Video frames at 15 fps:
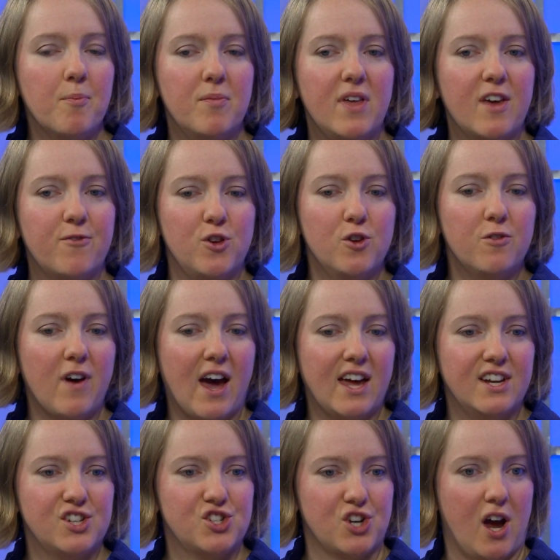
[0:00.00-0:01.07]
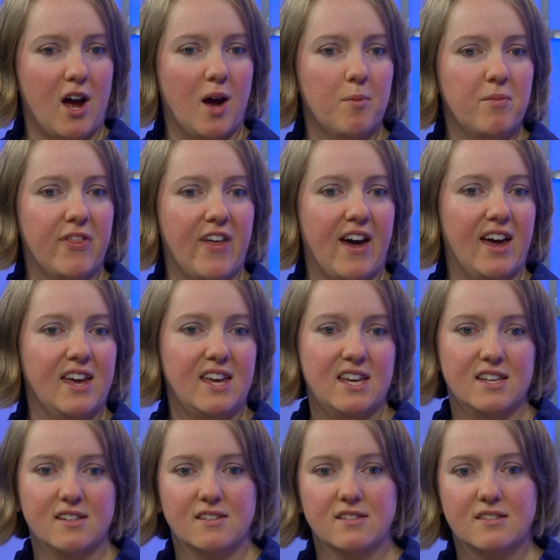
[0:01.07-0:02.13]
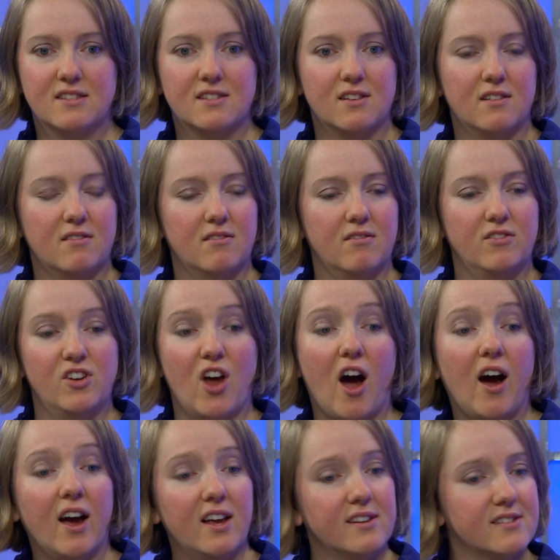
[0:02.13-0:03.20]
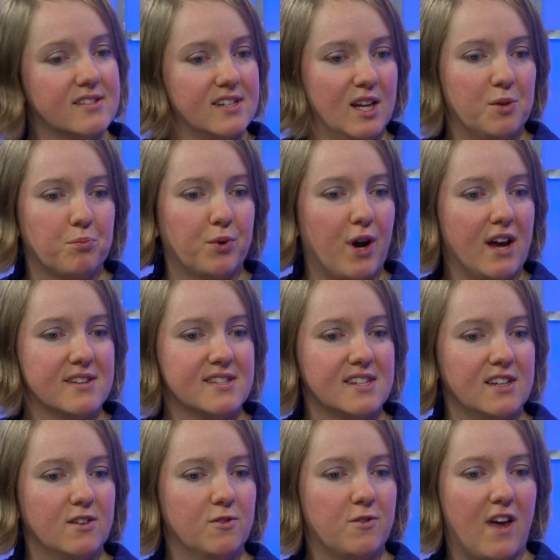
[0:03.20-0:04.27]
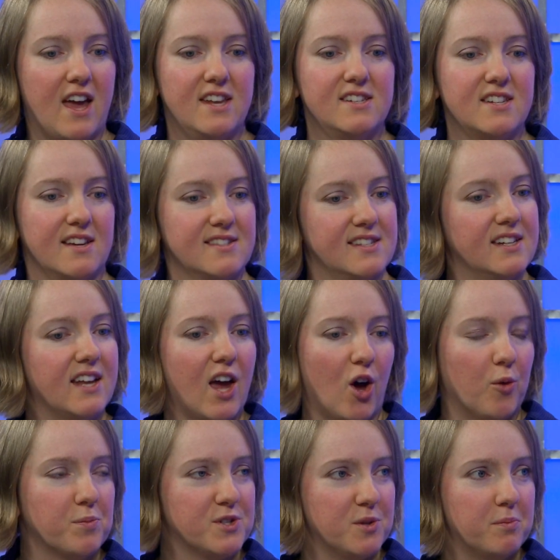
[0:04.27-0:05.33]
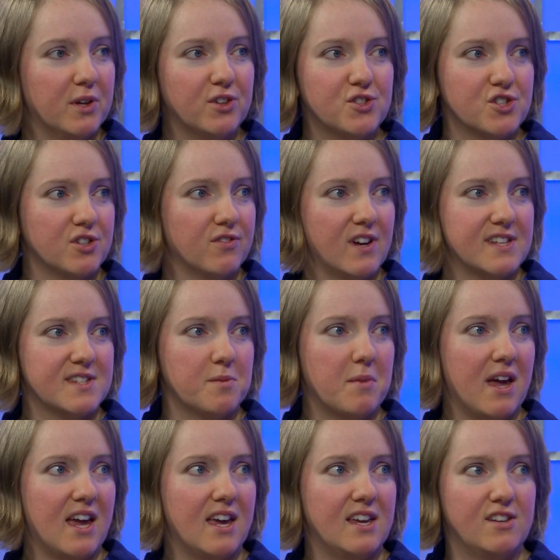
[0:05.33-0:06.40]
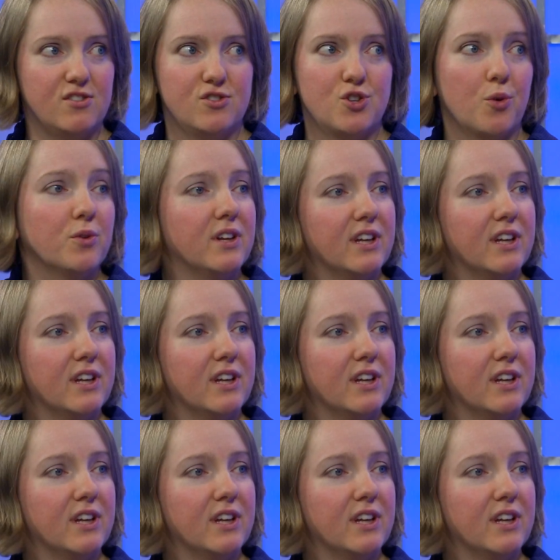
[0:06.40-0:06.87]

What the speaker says: If you've had a job that is not impressive and doesn't help to build your resume, don't